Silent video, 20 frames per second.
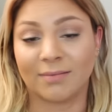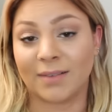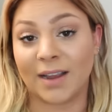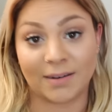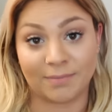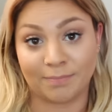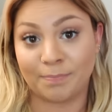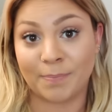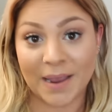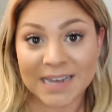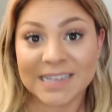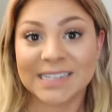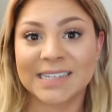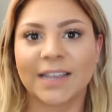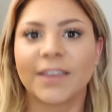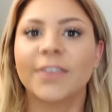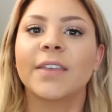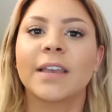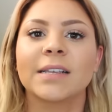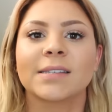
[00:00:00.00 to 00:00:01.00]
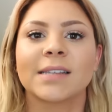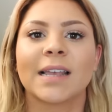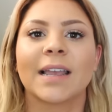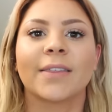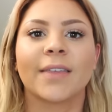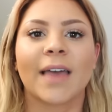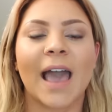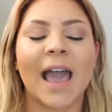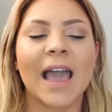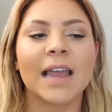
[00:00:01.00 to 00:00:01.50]
and basic things
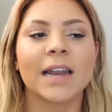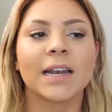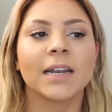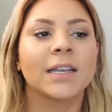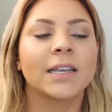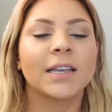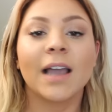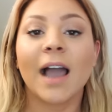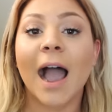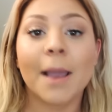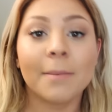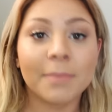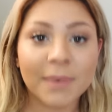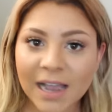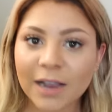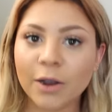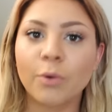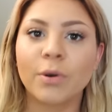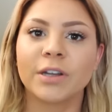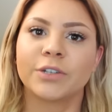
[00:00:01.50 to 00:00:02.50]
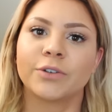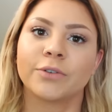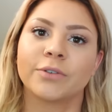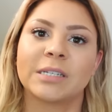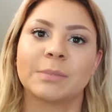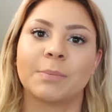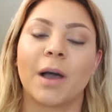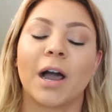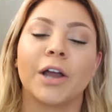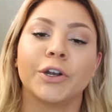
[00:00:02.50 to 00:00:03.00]
like that, I'm not going to
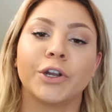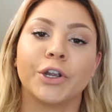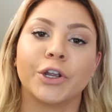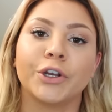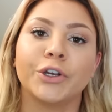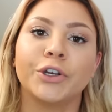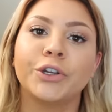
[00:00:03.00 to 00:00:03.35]
respond.